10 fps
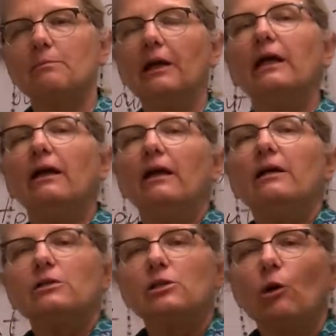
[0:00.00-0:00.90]
But
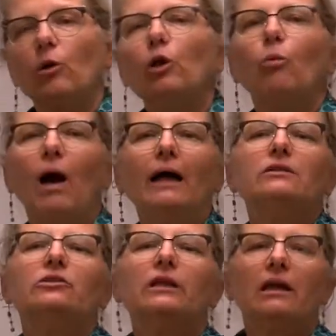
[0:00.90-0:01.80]
so you
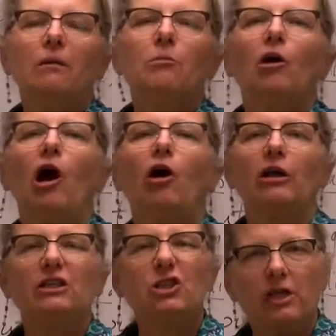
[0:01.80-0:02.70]
want to keep your heart
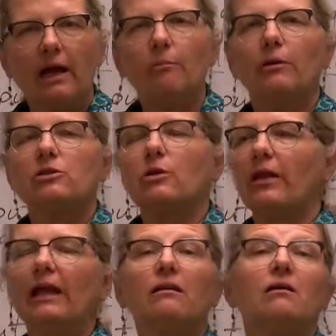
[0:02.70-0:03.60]
in shape so
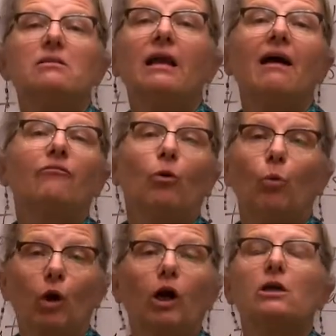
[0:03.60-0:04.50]
that it doesn't have to
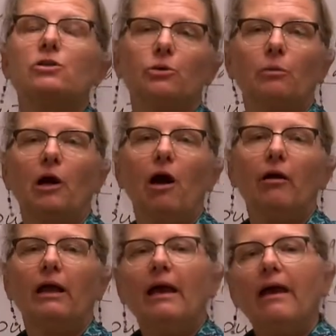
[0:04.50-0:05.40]
work super hard.